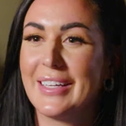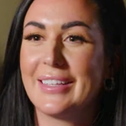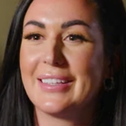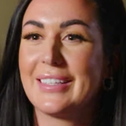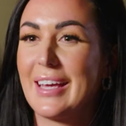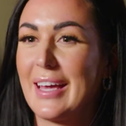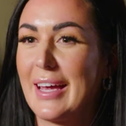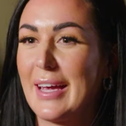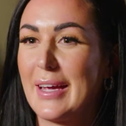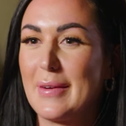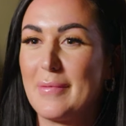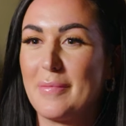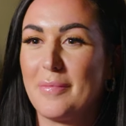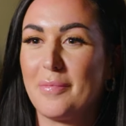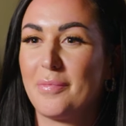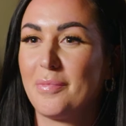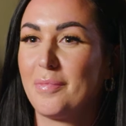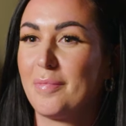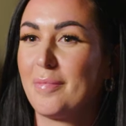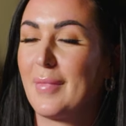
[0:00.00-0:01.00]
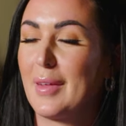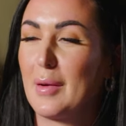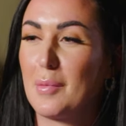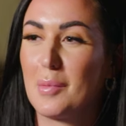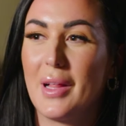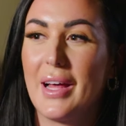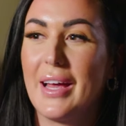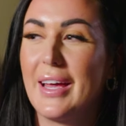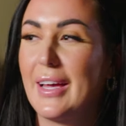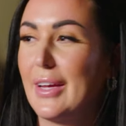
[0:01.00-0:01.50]
in the game you're
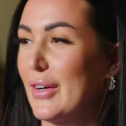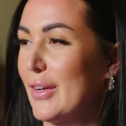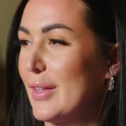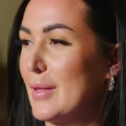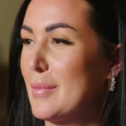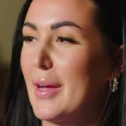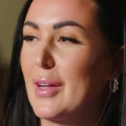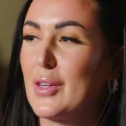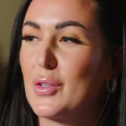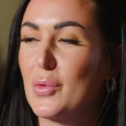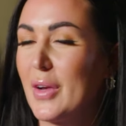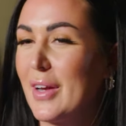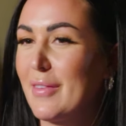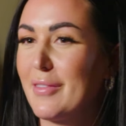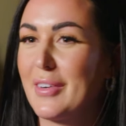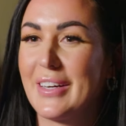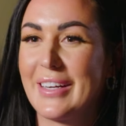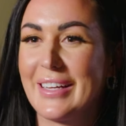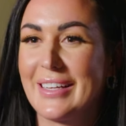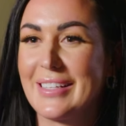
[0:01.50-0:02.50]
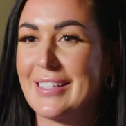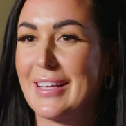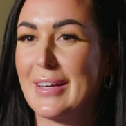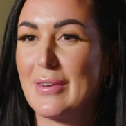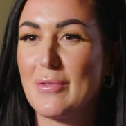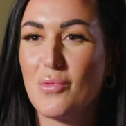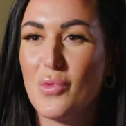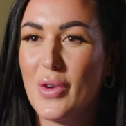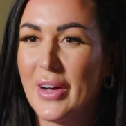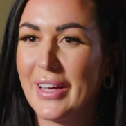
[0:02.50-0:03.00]
playing, you're on the bench, whatever it is. Like,
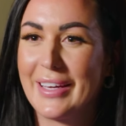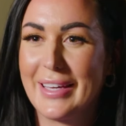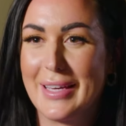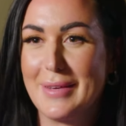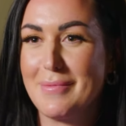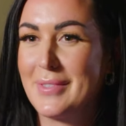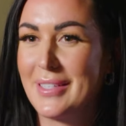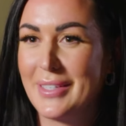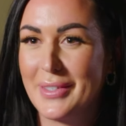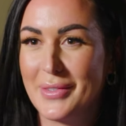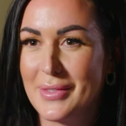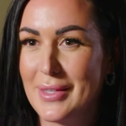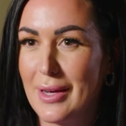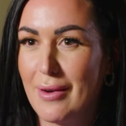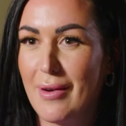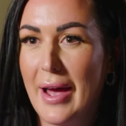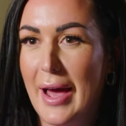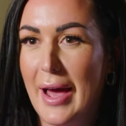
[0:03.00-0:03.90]
what keeps you so